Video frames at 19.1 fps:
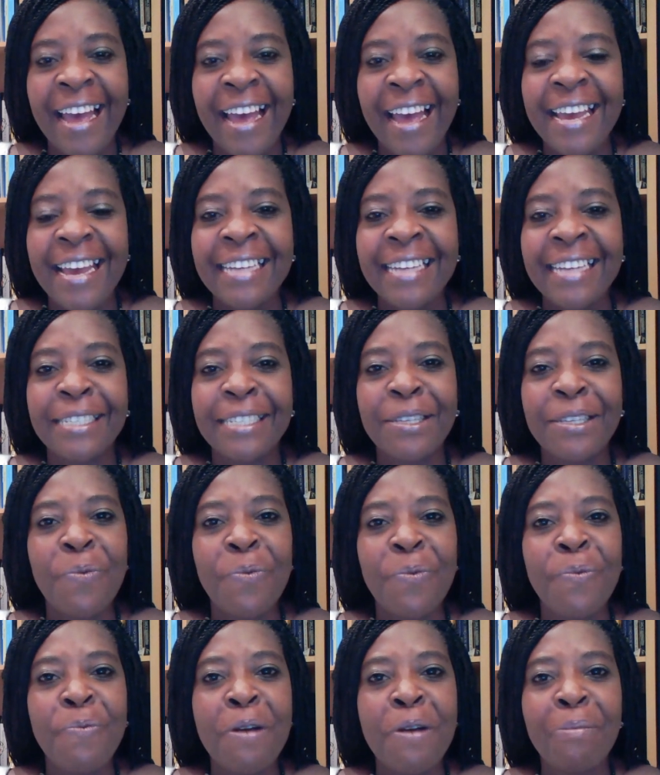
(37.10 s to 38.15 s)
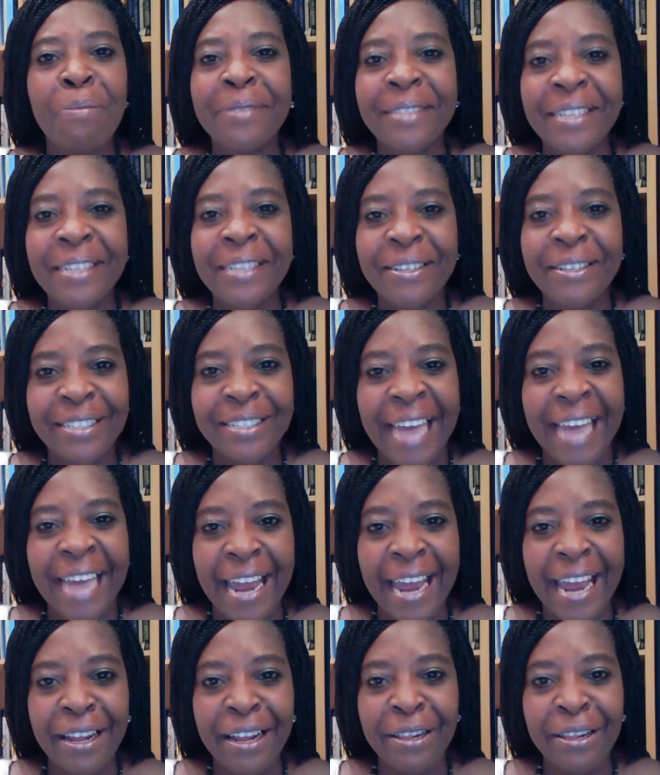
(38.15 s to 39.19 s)
It is a whimsical
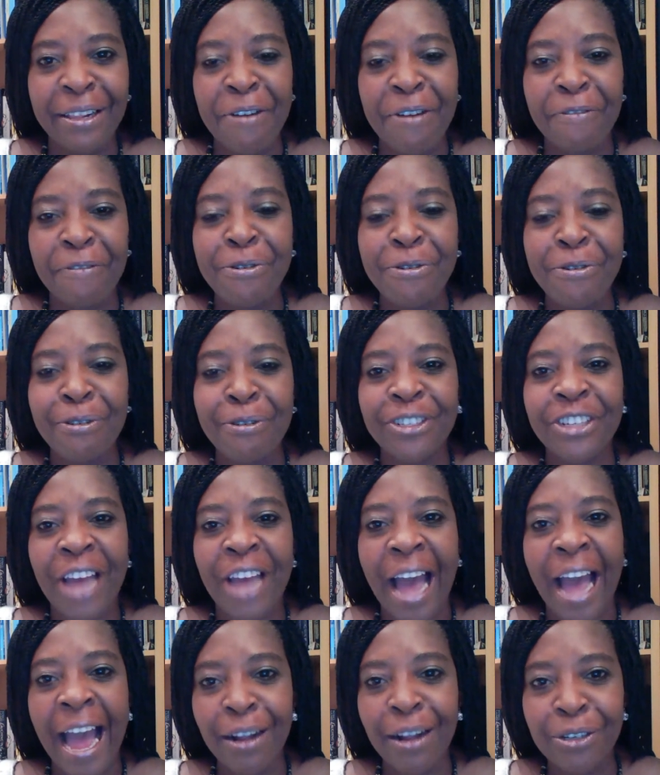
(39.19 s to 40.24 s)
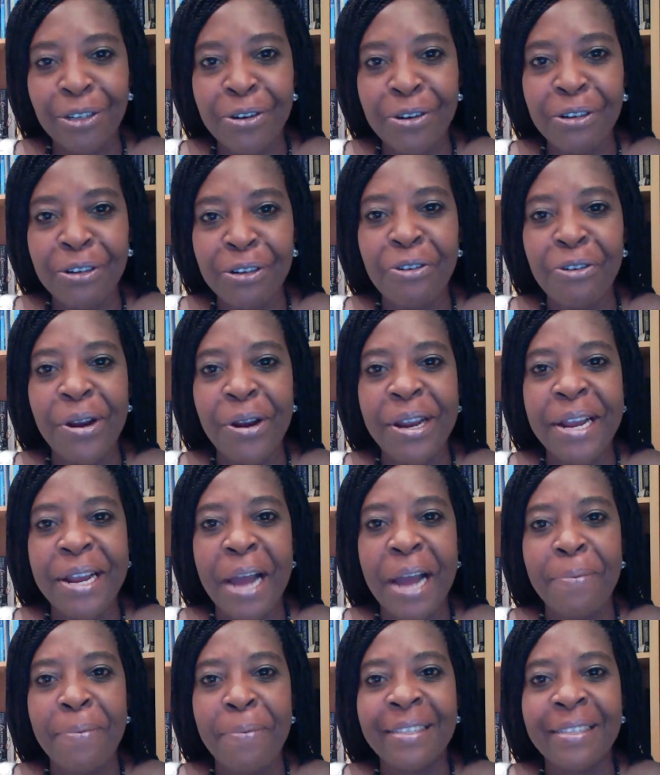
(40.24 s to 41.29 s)
tale of your childhood growing
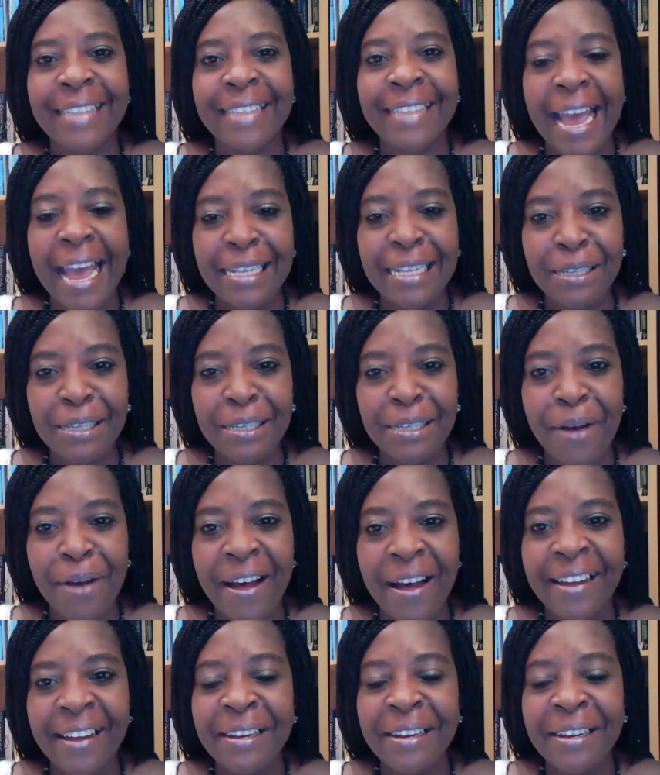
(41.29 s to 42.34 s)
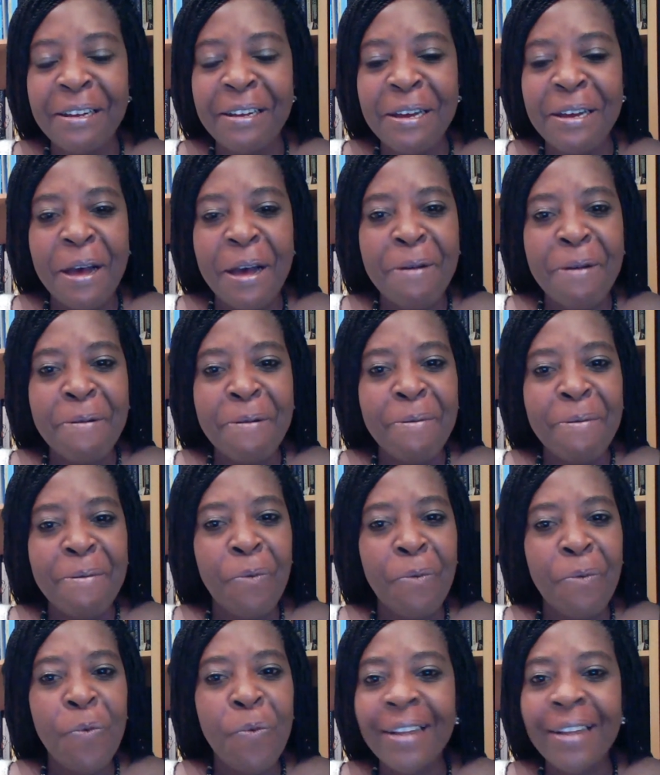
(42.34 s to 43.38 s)
up in Zanzibar.
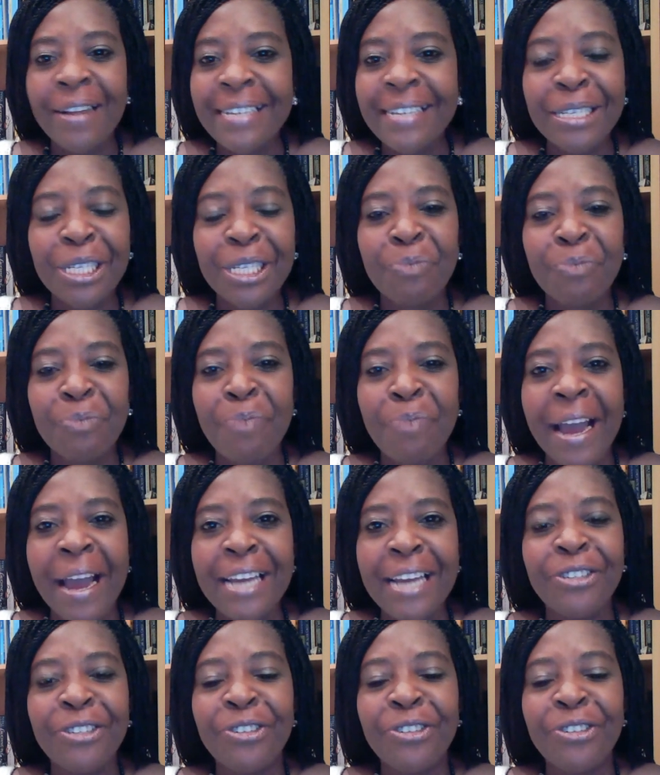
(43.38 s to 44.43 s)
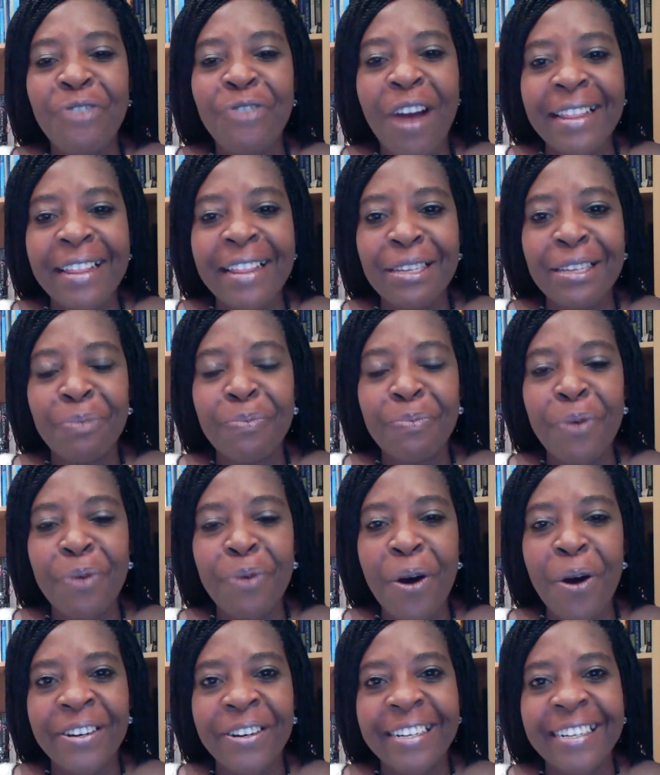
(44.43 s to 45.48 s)
What inspired you to write this
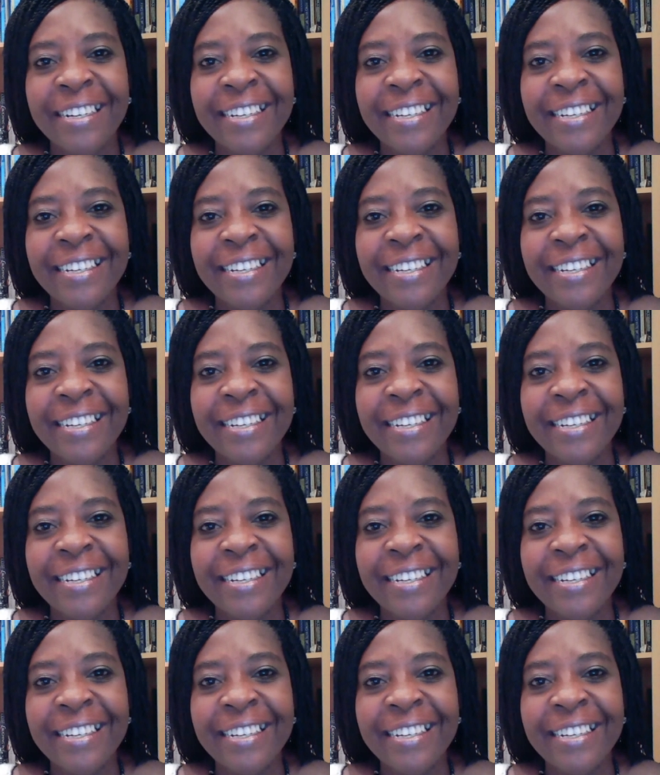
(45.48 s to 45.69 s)
book?